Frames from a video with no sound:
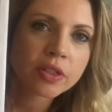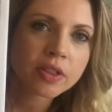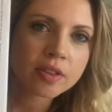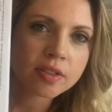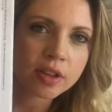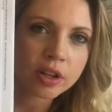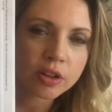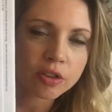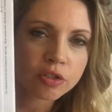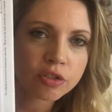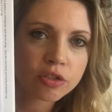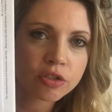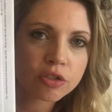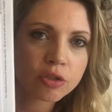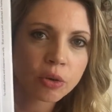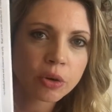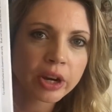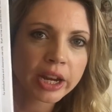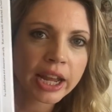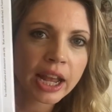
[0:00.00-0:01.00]
these little
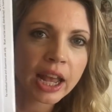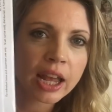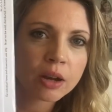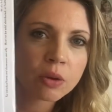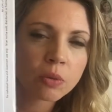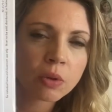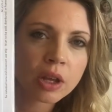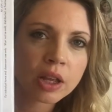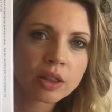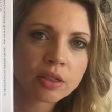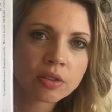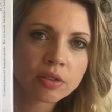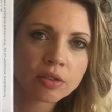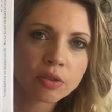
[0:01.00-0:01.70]
story hunt ones.